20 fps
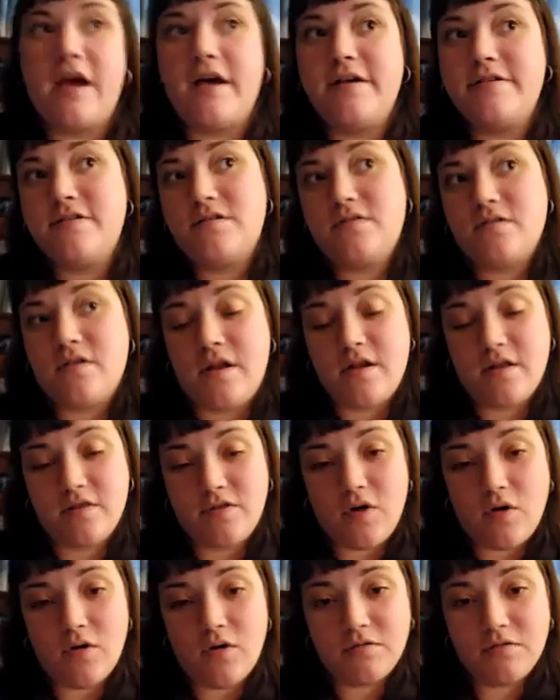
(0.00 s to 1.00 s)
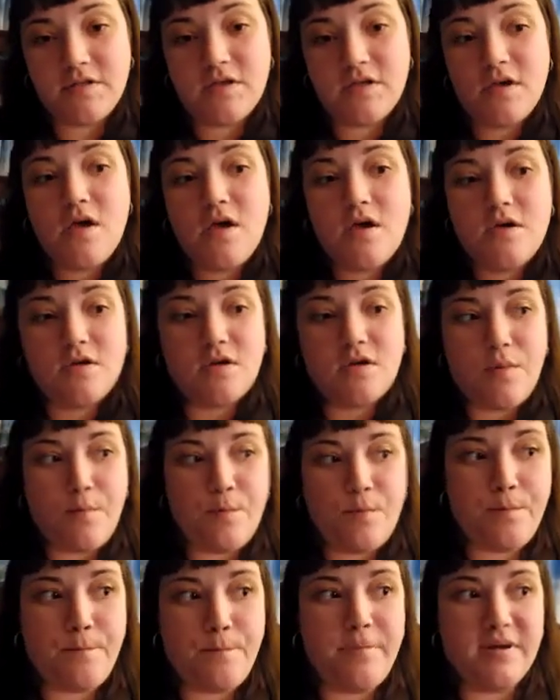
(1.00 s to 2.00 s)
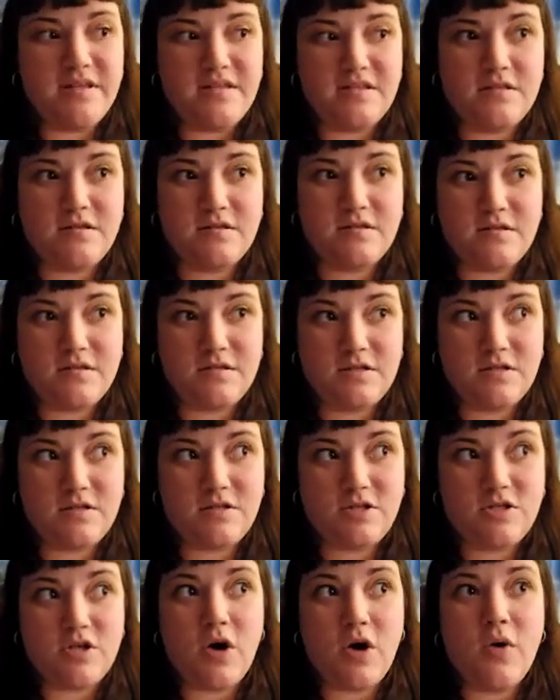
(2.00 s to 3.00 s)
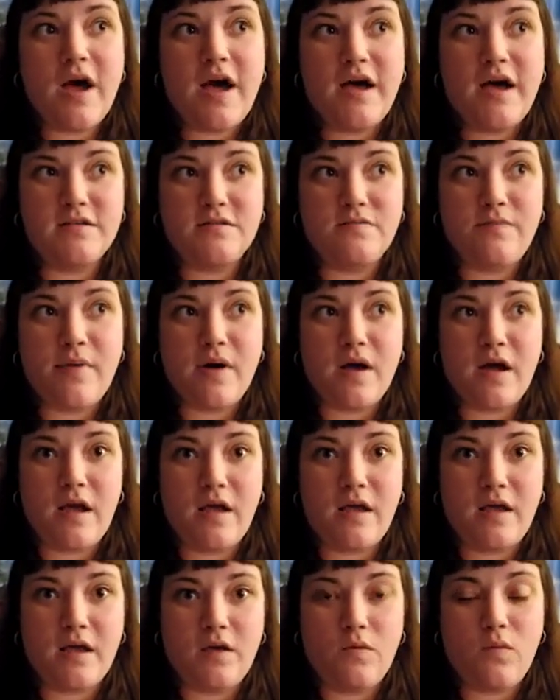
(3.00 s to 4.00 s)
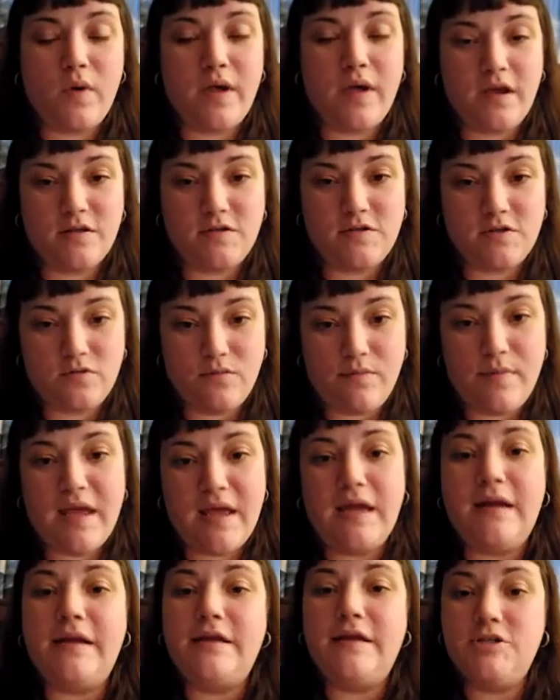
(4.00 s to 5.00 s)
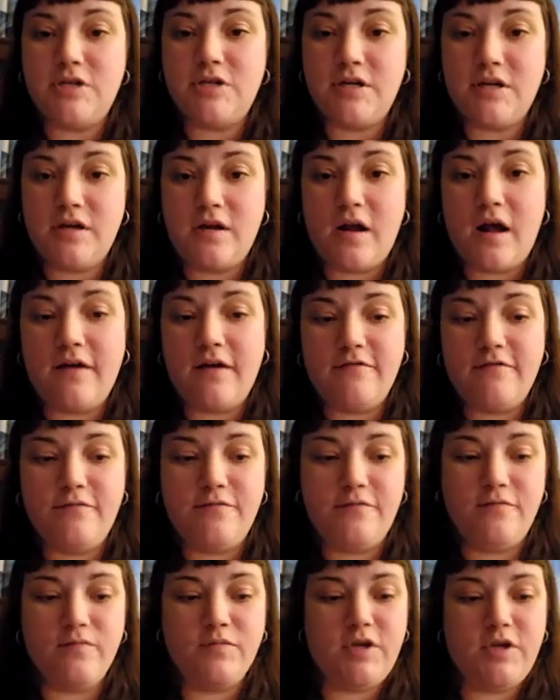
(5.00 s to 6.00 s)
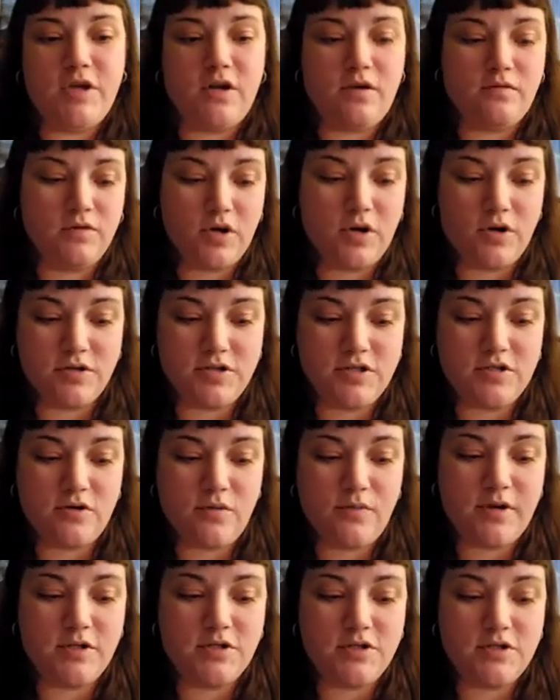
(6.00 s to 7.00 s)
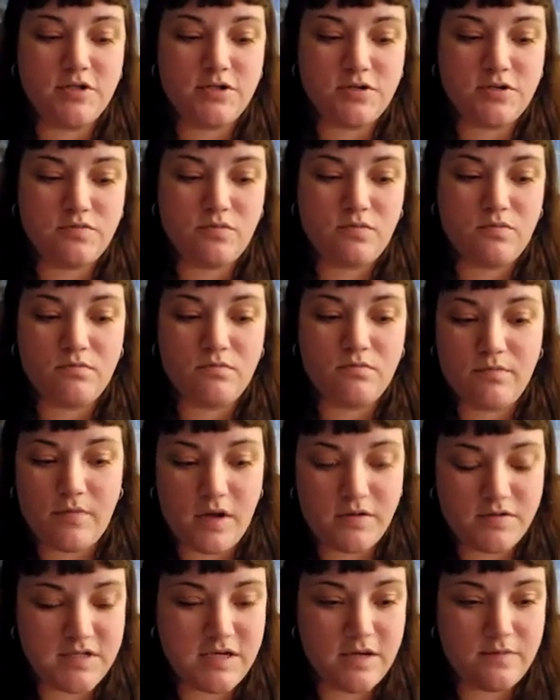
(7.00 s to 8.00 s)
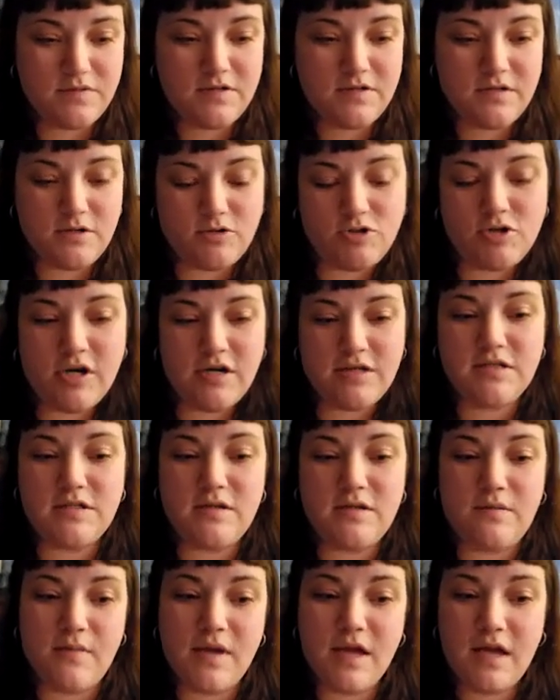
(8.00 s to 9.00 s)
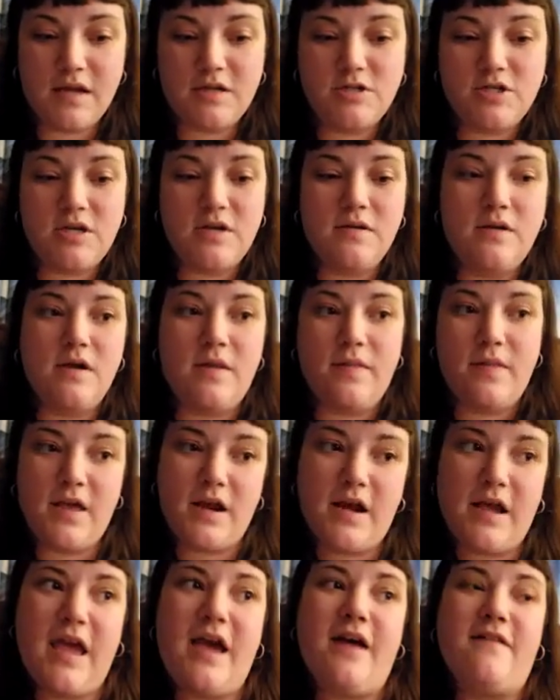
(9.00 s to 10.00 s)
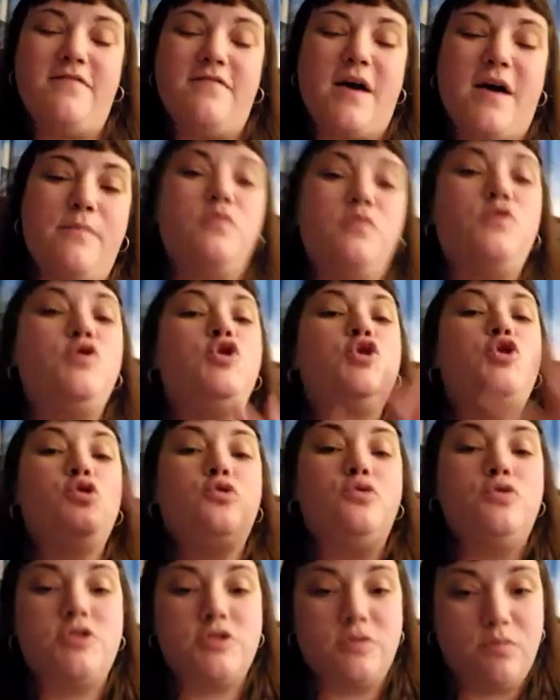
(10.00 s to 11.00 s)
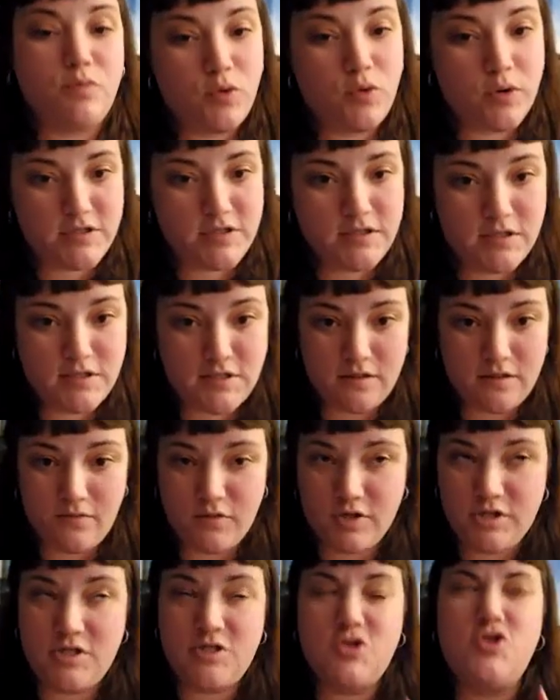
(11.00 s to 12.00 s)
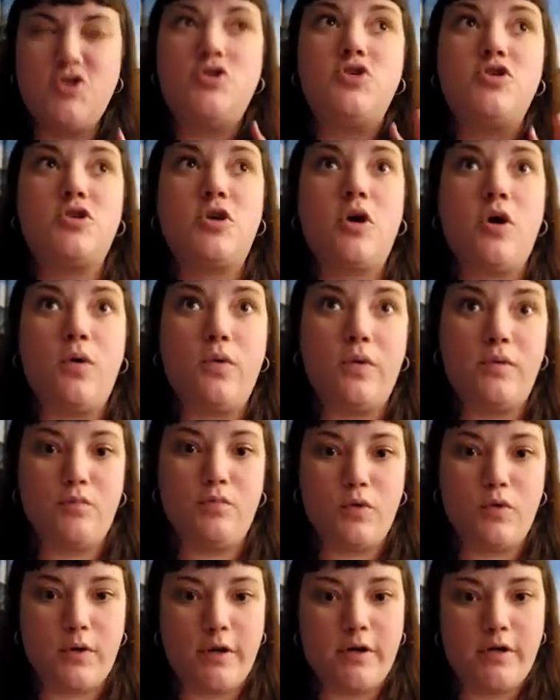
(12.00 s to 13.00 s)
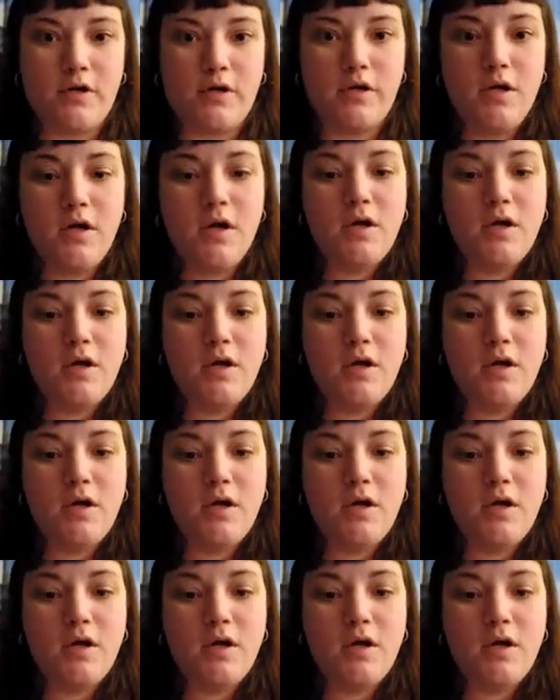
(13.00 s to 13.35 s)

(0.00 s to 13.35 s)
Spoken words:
as an adult, but so has my way to manage it. I've learned so much tips and tricks to manage it. And then I have that huge support system, which is so important.